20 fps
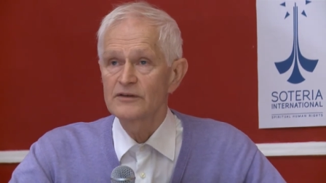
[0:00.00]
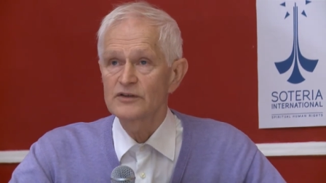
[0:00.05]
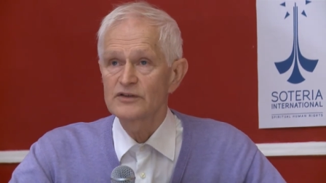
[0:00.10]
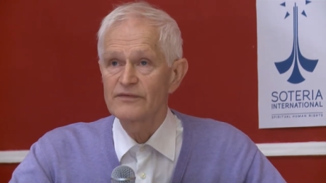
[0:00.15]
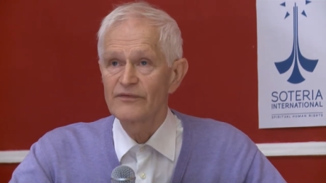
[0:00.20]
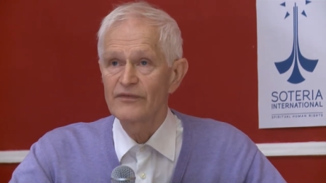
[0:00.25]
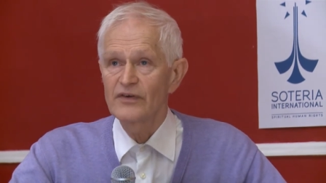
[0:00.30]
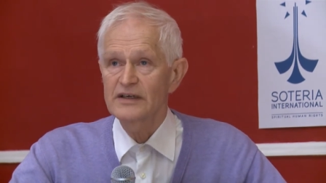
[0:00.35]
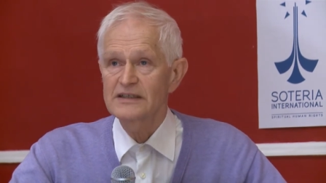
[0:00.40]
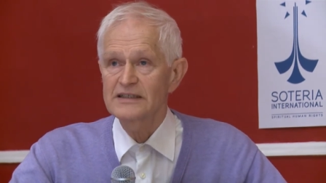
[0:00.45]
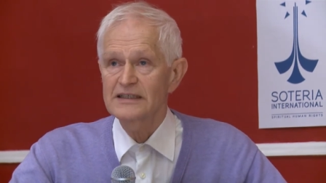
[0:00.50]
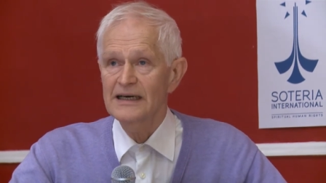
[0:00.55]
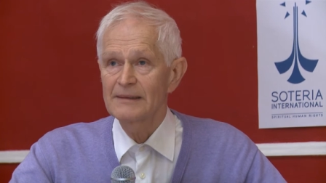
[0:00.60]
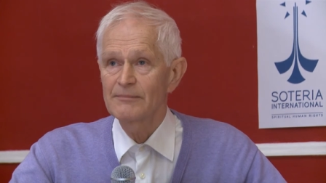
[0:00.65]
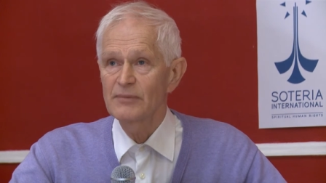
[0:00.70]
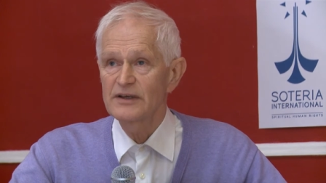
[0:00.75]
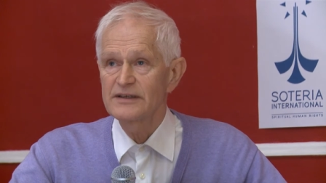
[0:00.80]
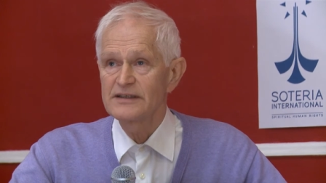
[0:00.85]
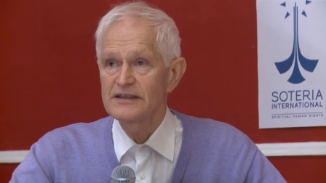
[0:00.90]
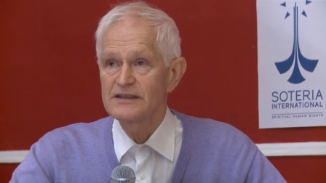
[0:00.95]
for
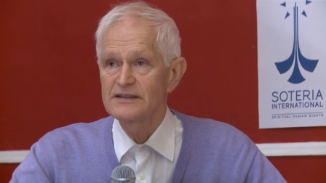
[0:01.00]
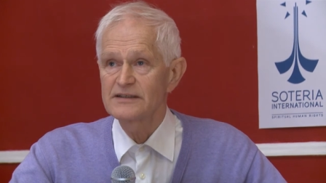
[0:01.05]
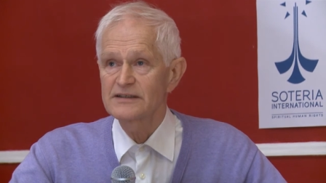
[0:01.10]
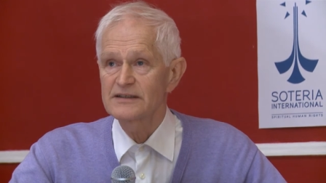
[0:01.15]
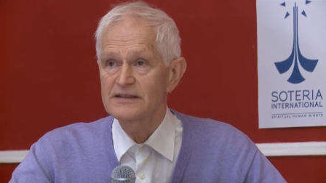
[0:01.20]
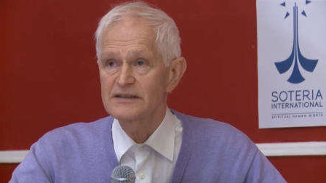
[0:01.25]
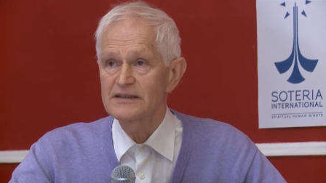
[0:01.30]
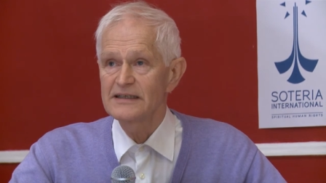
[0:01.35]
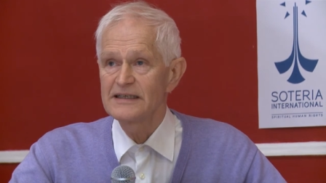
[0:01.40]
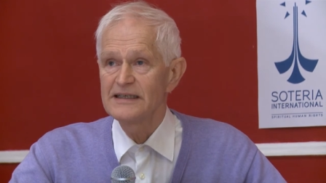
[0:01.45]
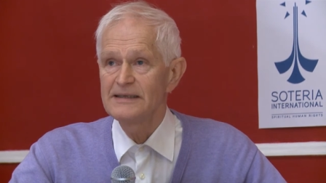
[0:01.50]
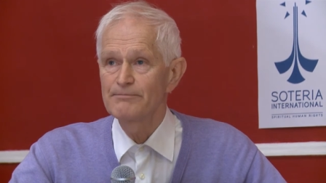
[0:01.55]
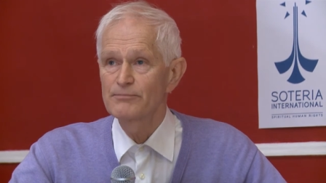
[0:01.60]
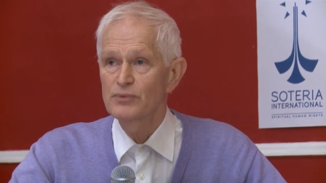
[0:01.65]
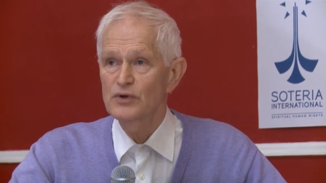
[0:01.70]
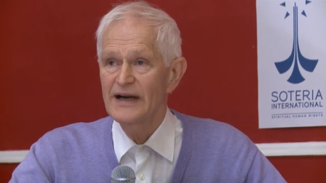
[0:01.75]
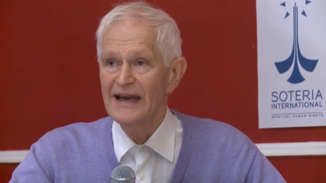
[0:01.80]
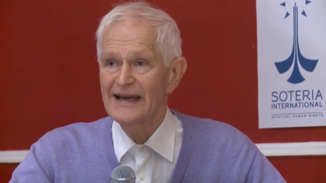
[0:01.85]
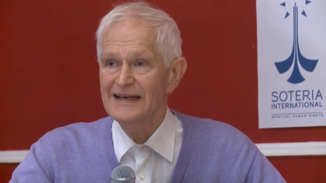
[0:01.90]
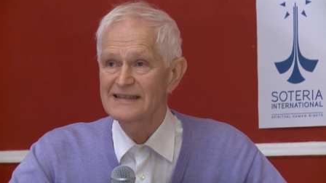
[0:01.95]
example, Jesus, he
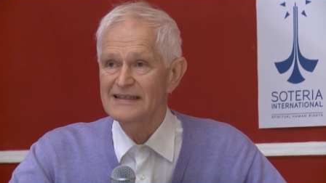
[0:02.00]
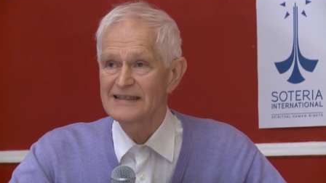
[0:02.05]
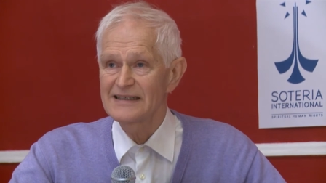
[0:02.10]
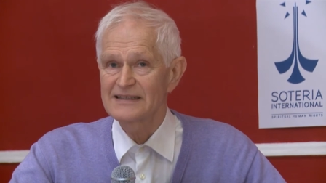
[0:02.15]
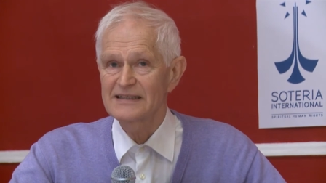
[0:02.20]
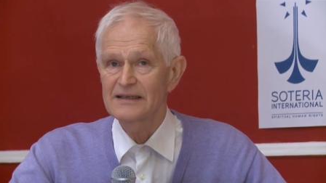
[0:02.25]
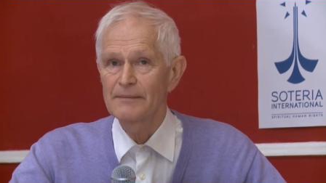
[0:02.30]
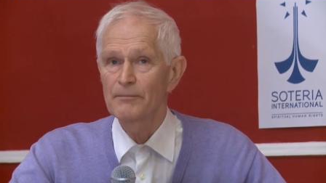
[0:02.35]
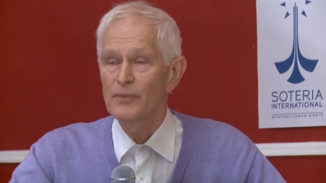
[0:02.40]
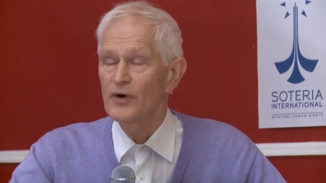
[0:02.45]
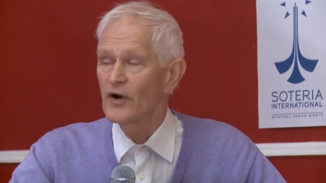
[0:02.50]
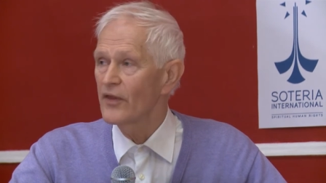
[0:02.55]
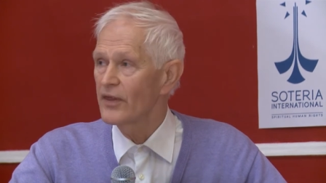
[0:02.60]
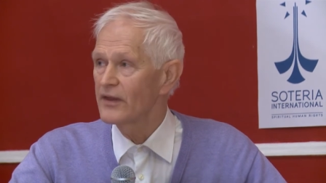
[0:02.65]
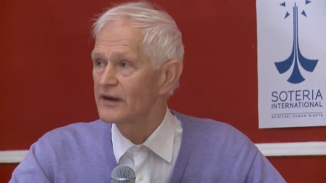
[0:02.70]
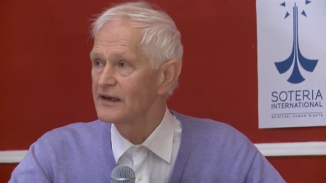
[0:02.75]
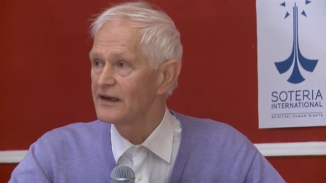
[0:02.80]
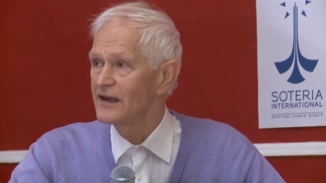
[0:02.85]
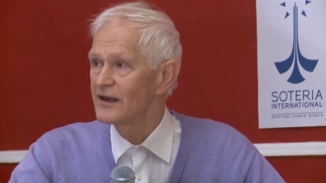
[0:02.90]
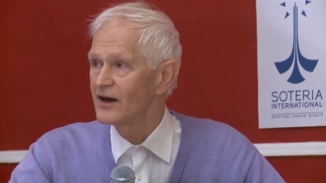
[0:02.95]
practiced
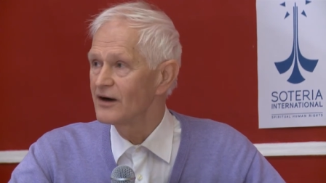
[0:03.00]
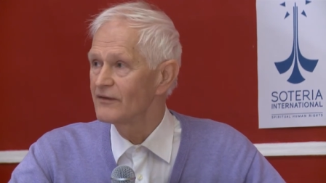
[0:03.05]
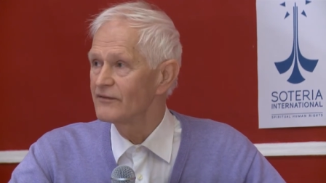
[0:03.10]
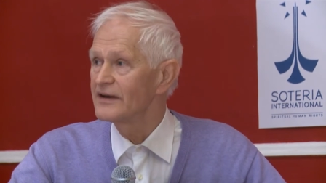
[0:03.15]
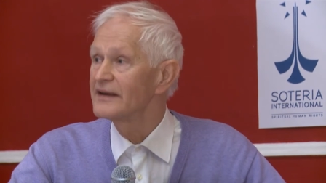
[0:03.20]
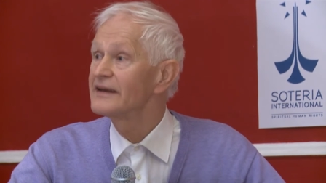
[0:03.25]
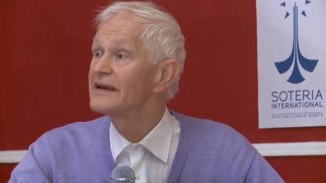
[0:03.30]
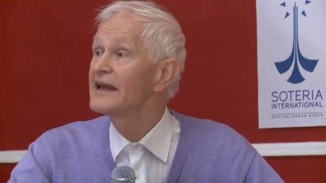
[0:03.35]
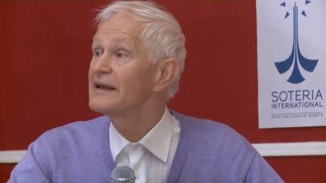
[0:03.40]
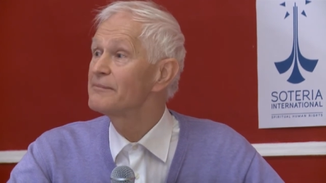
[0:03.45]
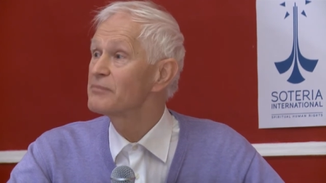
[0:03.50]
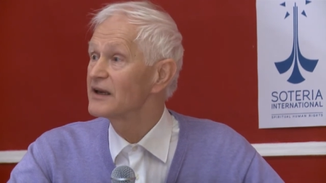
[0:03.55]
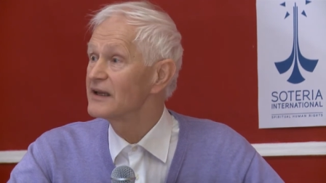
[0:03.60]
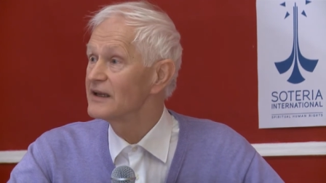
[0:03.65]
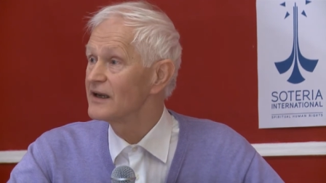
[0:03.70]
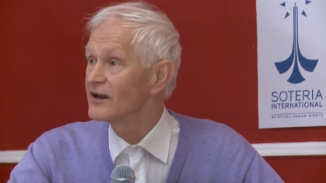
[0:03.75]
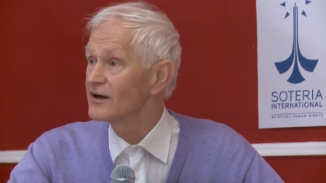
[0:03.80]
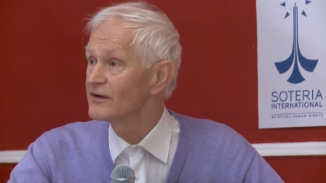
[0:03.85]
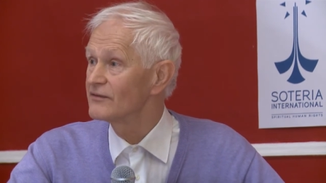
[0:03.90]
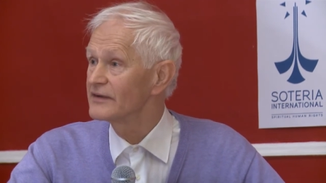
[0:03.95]
brotherly love,
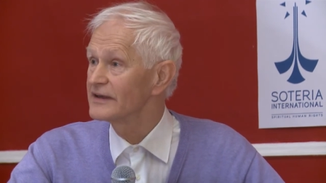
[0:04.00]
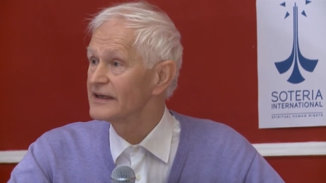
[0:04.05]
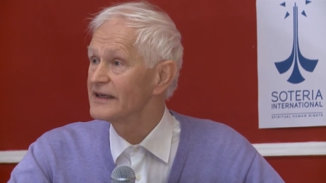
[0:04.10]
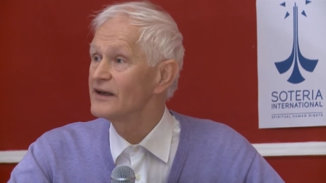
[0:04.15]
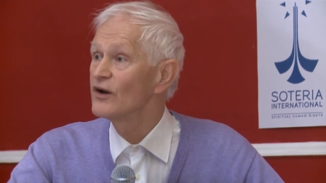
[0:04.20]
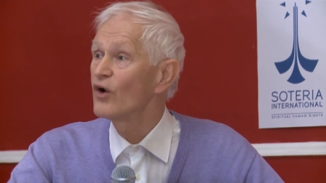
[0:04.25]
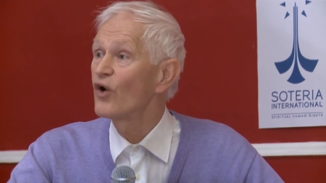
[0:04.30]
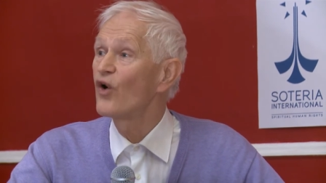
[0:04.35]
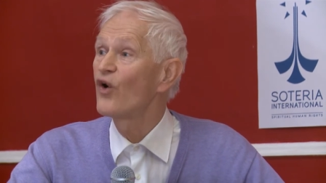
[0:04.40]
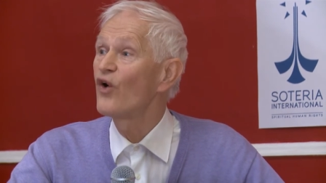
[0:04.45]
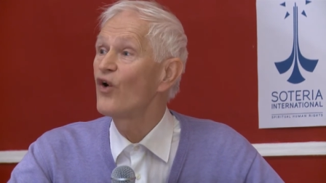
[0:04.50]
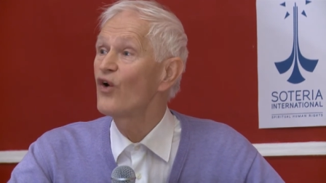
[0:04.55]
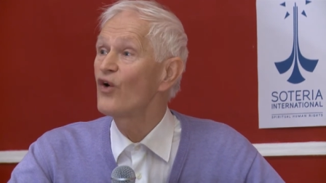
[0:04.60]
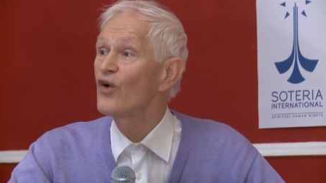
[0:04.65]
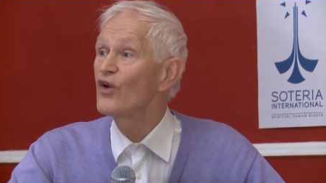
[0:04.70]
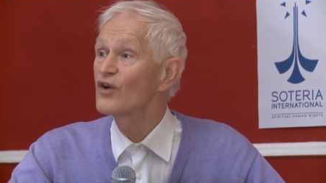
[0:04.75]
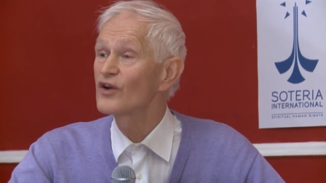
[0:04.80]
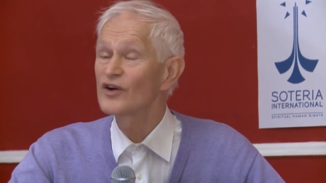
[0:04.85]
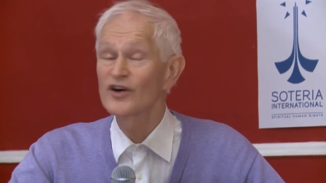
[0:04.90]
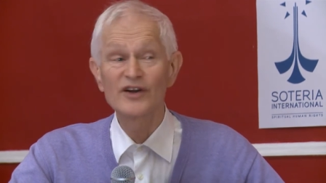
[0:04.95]
neighborly love. In
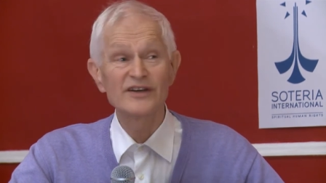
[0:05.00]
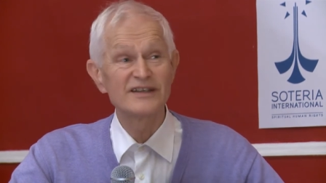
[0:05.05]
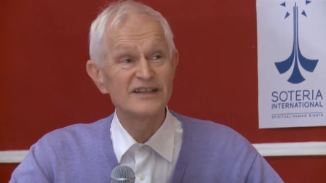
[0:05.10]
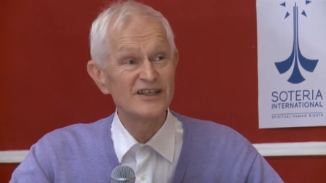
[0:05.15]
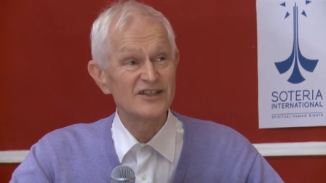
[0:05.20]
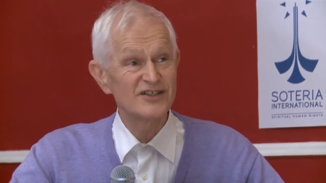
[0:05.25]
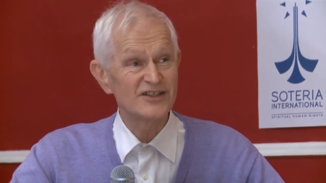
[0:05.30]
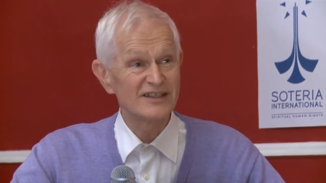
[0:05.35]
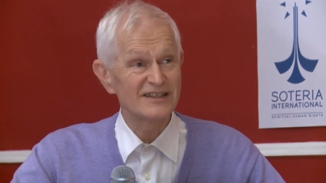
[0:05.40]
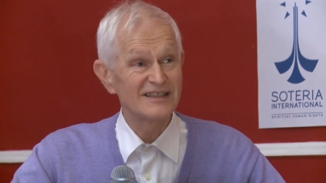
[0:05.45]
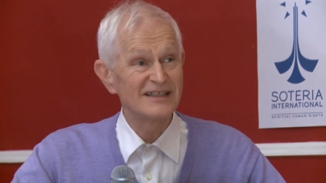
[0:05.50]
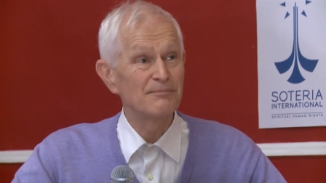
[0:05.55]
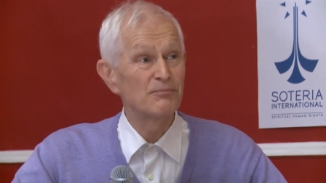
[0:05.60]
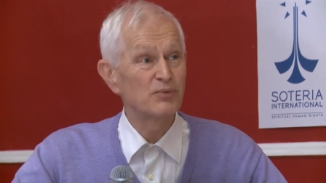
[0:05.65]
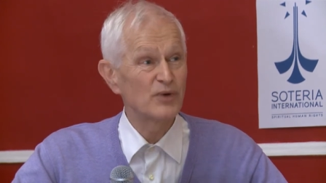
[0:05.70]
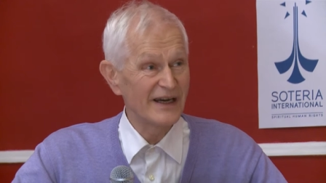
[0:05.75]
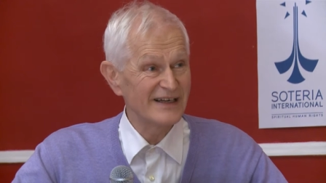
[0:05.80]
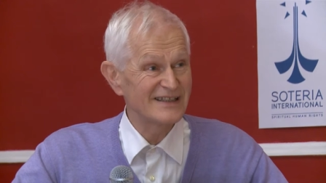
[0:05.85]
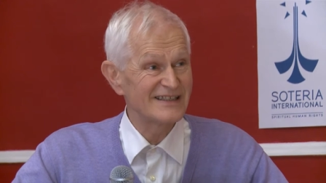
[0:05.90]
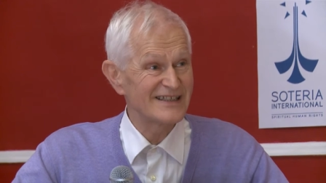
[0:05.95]
all conditions, he
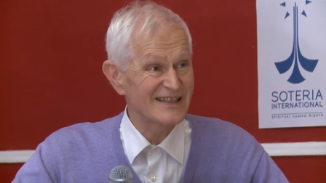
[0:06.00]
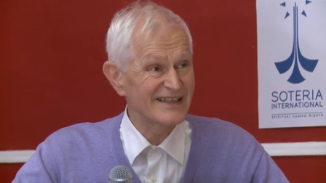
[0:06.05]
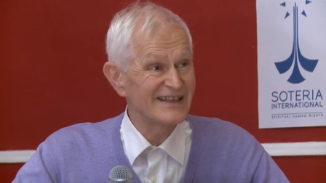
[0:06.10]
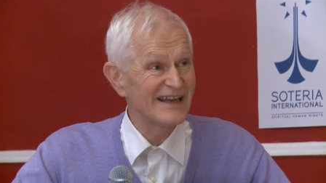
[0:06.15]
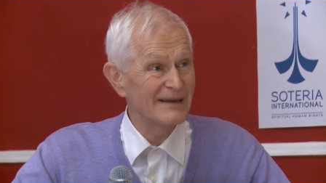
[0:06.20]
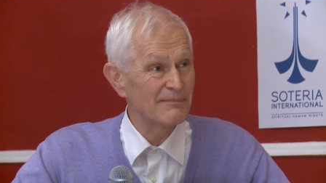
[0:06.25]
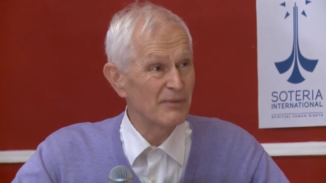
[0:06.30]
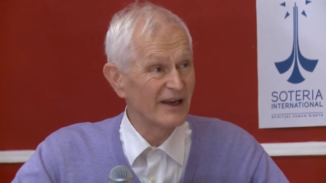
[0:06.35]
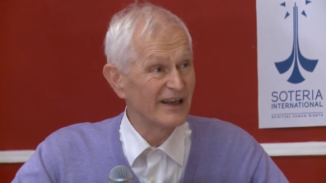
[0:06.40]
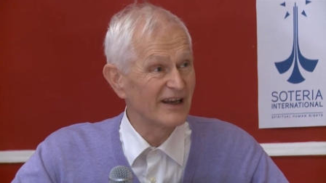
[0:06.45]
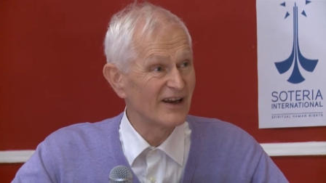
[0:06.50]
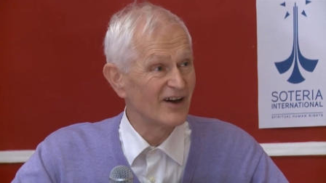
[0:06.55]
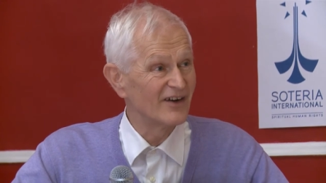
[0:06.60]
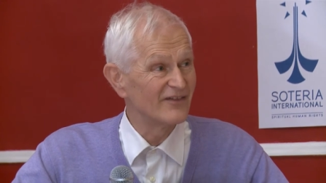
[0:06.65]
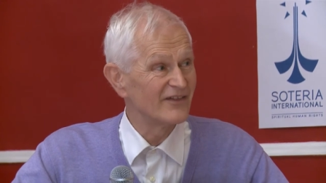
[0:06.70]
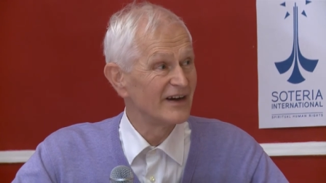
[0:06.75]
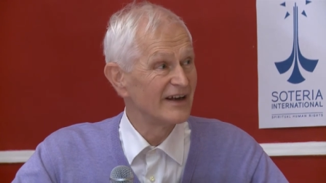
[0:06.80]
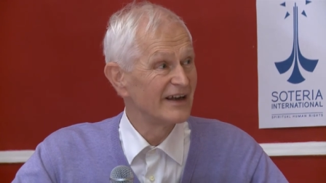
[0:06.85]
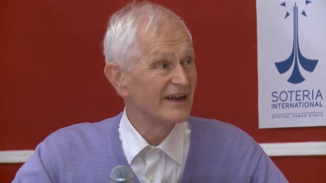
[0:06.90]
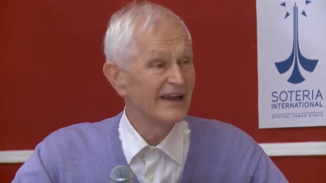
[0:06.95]
practiced neighborly love.